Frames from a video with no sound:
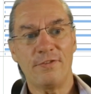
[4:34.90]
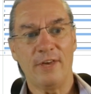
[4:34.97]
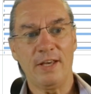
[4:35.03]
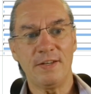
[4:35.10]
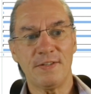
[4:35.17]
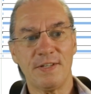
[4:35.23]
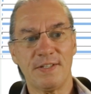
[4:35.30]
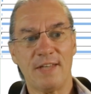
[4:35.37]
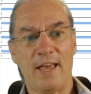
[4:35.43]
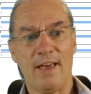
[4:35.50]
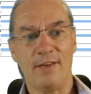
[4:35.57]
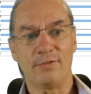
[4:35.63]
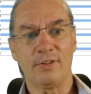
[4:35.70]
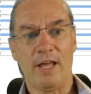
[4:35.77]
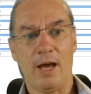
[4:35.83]
phases
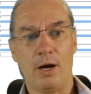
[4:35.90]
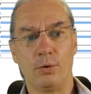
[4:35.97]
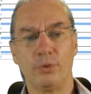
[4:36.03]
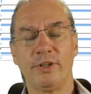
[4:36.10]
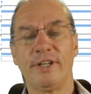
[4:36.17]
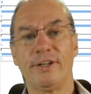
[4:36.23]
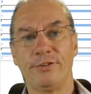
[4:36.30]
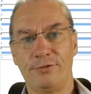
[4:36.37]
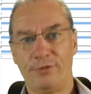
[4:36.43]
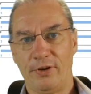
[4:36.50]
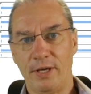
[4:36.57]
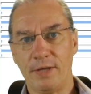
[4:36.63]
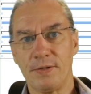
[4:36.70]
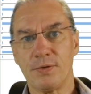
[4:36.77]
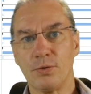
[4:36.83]
have now their
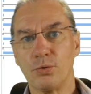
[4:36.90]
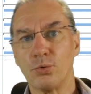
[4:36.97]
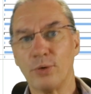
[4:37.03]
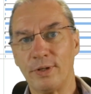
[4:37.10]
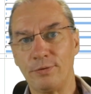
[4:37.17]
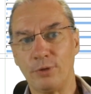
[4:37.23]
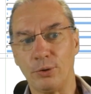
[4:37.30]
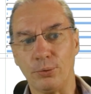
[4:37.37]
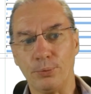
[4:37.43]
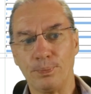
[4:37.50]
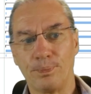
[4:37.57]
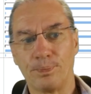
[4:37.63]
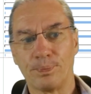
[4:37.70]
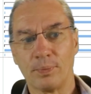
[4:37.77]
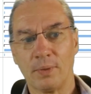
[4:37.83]
phase review.
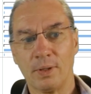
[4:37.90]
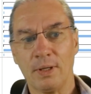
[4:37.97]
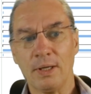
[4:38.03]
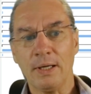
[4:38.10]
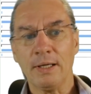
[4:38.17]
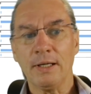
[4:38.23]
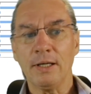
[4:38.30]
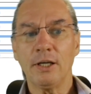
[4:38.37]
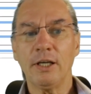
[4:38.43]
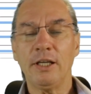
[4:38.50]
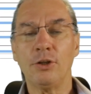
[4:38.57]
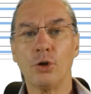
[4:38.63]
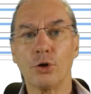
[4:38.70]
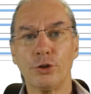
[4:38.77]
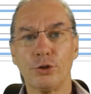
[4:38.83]

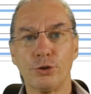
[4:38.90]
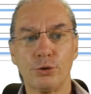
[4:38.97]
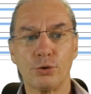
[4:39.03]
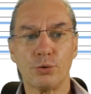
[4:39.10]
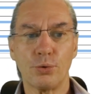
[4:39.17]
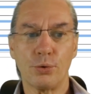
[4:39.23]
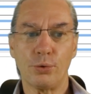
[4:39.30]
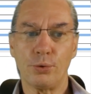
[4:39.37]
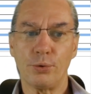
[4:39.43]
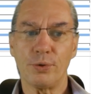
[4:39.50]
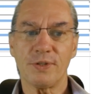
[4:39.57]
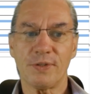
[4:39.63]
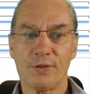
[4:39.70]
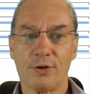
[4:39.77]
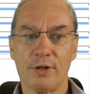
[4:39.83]
In order to
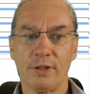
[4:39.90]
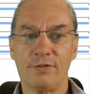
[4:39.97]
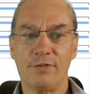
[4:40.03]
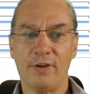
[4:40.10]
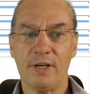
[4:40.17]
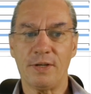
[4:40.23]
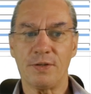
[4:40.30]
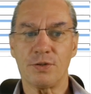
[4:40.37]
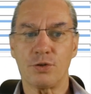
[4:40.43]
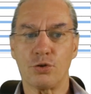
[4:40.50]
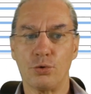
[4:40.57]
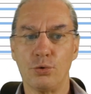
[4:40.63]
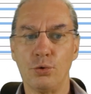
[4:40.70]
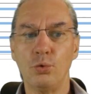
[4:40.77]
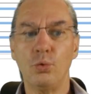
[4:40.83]
start phase
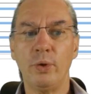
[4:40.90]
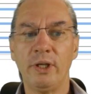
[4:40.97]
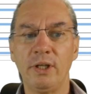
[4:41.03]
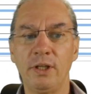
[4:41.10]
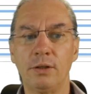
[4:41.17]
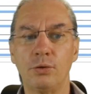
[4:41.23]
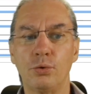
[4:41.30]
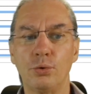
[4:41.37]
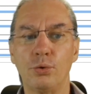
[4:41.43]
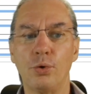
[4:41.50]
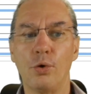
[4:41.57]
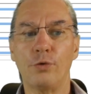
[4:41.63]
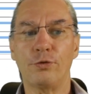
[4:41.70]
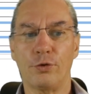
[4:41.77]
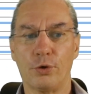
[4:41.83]
2, we need to
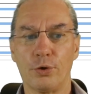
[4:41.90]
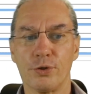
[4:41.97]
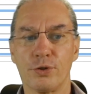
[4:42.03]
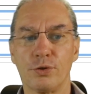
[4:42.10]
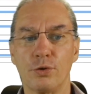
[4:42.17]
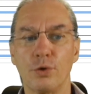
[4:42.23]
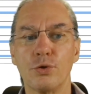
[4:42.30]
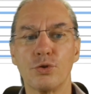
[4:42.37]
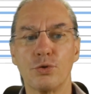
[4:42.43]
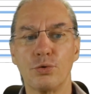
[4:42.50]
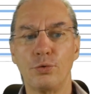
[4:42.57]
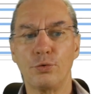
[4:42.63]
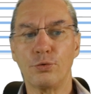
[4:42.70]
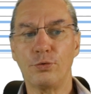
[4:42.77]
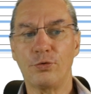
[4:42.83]
go first
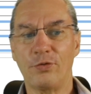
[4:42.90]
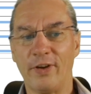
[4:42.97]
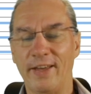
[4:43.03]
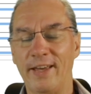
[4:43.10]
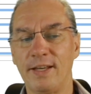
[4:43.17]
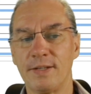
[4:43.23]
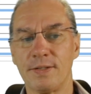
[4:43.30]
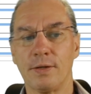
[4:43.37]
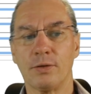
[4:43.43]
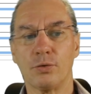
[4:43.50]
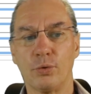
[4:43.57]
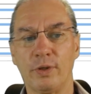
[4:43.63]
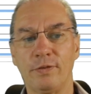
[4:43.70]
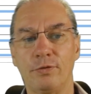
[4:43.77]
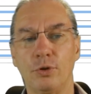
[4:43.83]
to phase
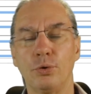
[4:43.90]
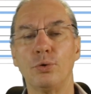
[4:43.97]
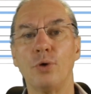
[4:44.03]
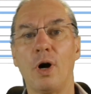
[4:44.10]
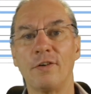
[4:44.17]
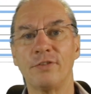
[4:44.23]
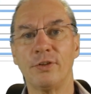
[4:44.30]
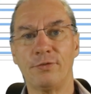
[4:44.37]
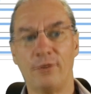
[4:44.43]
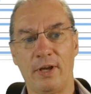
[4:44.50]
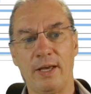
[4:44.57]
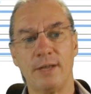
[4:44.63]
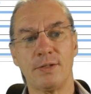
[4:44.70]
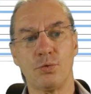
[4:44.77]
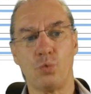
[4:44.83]
review of the
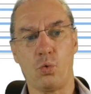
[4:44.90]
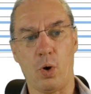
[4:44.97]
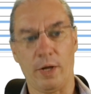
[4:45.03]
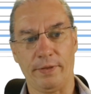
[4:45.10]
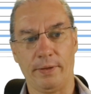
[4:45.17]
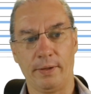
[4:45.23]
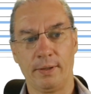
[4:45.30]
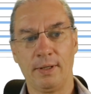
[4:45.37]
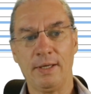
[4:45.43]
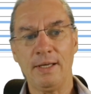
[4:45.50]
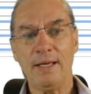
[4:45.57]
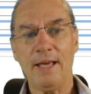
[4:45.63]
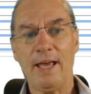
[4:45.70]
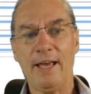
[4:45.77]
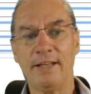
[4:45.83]
phase 1.
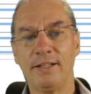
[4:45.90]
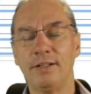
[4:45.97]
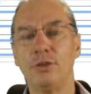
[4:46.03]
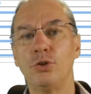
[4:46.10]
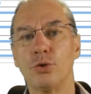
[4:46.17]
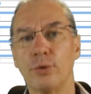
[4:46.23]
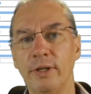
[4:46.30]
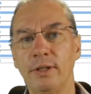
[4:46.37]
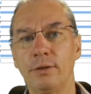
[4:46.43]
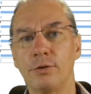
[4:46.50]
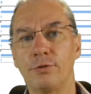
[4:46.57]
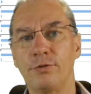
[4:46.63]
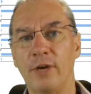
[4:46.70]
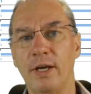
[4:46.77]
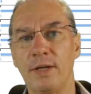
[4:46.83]
And during
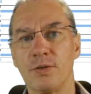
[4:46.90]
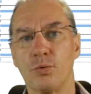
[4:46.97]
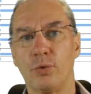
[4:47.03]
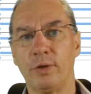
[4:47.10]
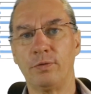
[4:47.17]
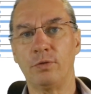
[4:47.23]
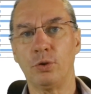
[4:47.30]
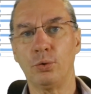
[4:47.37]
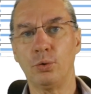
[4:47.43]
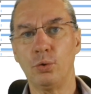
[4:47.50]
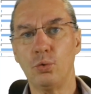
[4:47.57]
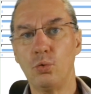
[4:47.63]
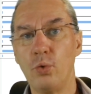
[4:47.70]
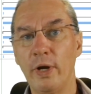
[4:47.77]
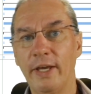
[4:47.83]
the phase
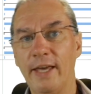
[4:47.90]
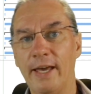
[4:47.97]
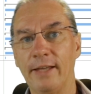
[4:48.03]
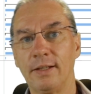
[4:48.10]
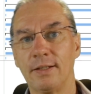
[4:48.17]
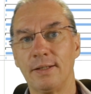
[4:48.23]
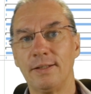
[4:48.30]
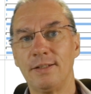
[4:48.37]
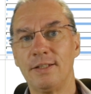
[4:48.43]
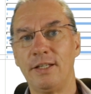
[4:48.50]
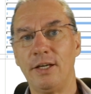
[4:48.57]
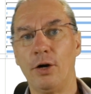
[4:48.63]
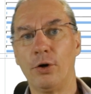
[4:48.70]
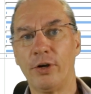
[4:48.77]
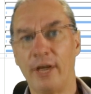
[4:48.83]
review, we get
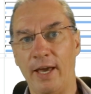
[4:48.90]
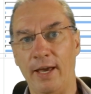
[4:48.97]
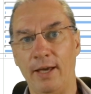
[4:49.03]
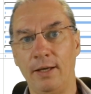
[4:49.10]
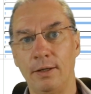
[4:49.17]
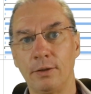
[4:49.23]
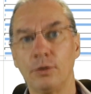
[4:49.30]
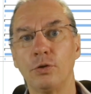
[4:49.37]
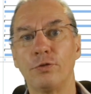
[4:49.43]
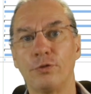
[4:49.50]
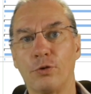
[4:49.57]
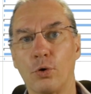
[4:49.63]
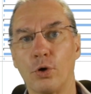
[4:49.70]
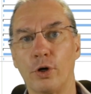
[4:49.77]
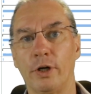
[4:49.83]
the OK
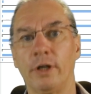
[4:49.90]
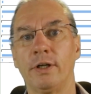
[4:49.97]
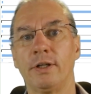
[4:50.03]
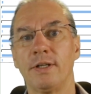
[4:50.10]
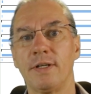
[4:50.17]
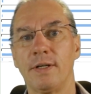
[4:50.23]
for